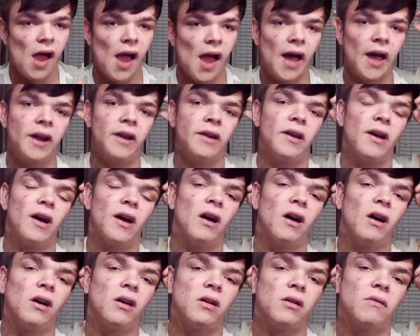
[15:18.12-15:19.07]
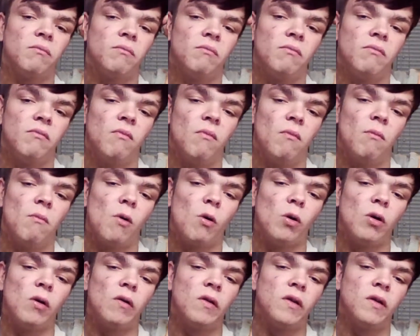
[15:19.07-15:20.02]
And
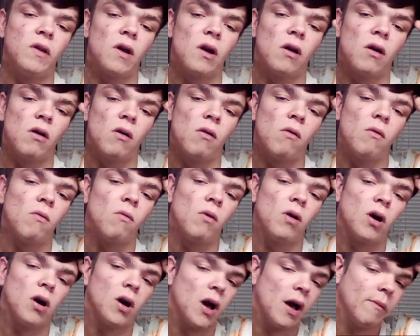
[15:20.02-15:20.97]
more so,